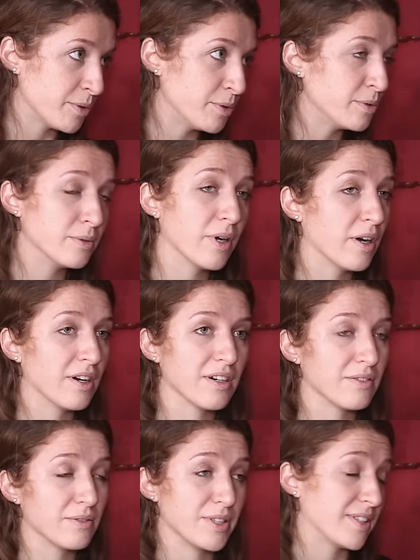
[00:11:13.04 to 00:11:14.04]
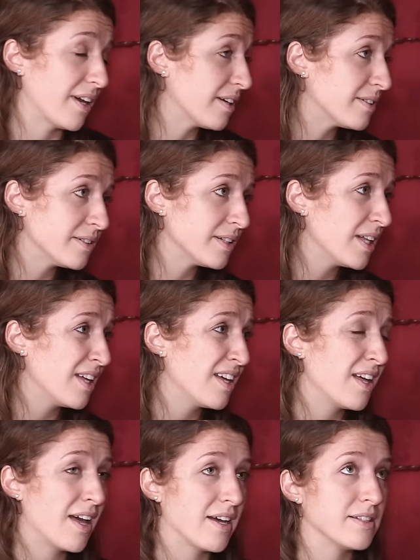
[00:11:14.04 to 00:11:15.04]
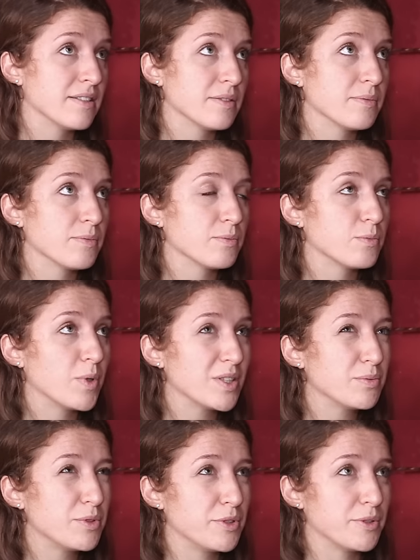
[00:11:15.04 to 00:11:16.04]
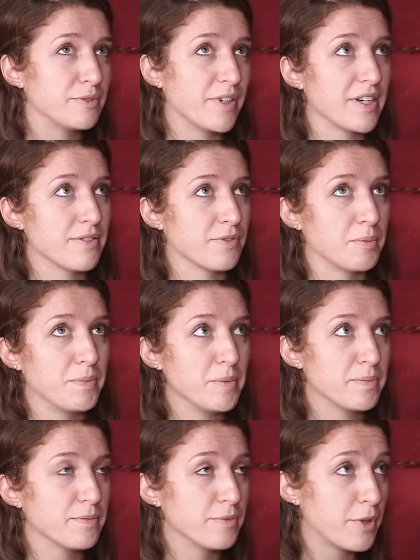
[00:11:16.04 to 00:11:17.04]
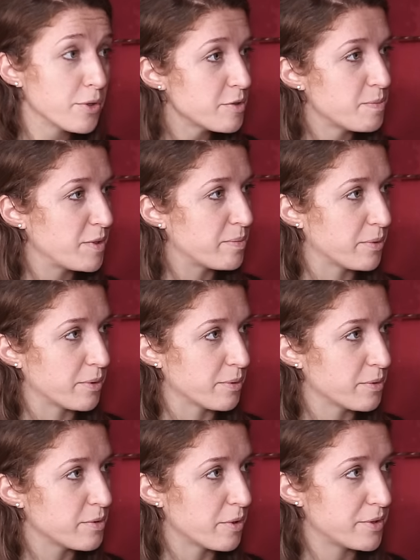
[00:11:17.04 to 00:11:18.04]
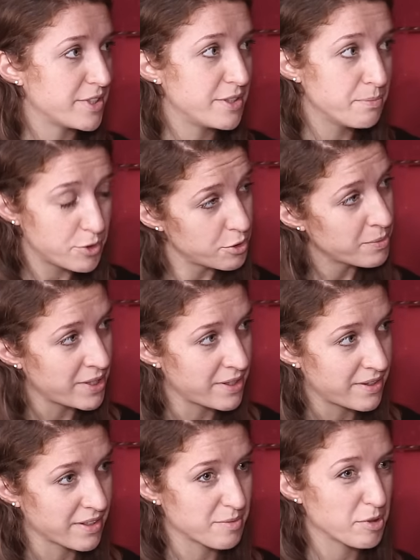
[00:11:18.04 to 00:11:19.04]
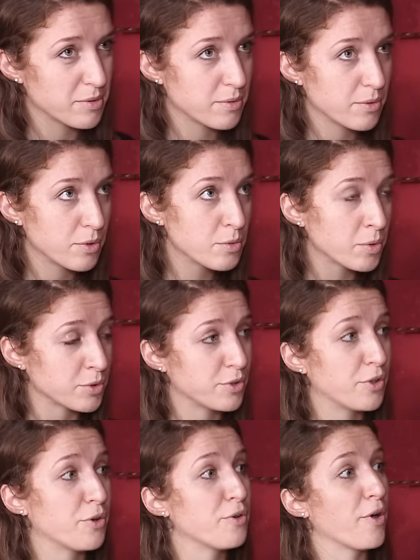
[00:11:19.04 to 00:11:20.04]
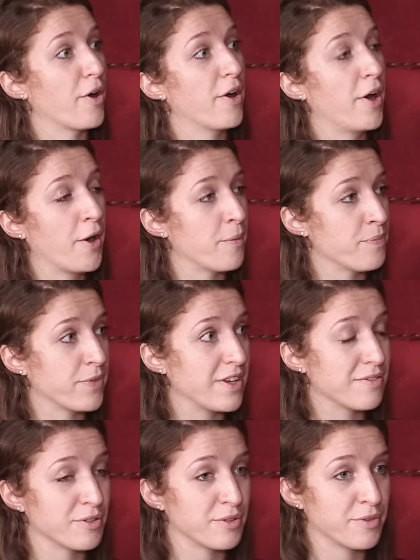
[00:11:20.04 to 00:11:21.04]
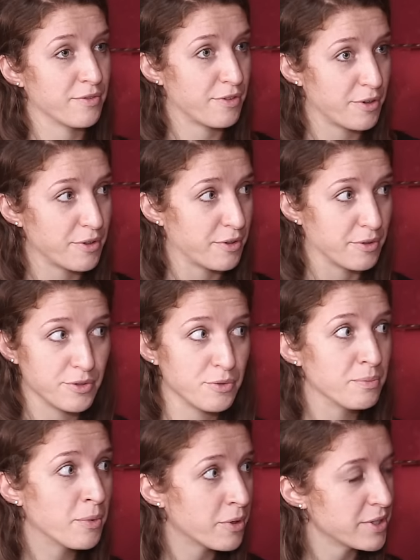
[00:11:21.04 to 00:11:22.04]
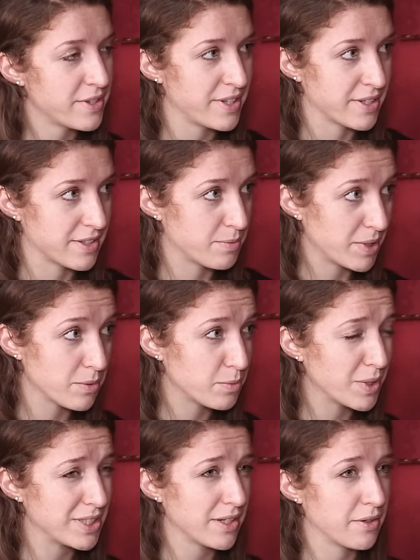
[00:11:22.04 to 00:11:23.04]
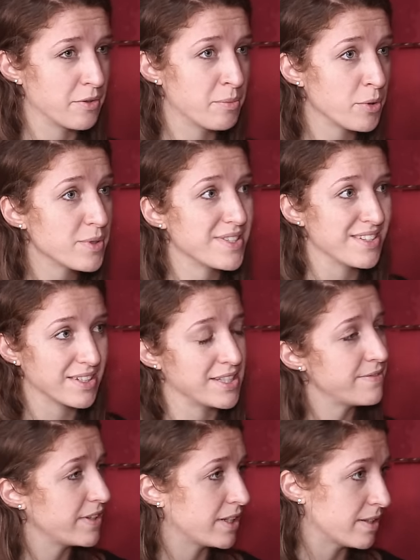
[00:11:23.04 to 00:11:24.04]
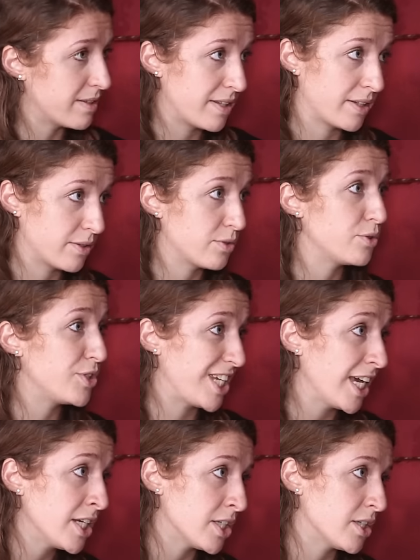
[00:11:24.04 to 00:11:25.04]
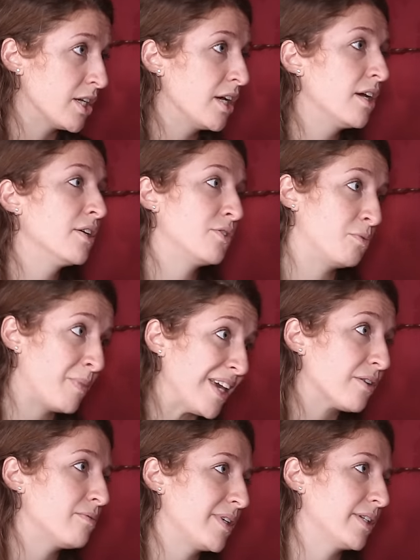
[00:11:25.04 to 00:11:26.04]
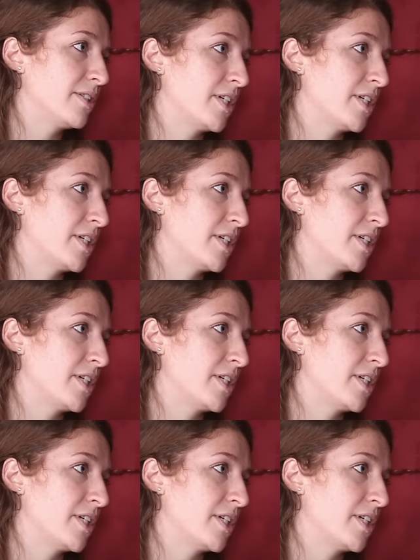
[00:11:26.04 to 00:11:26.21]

who recycle. And what would you advise for those people who already do many things but who want to go even further, do more things? What are the most significant things to change, to make a real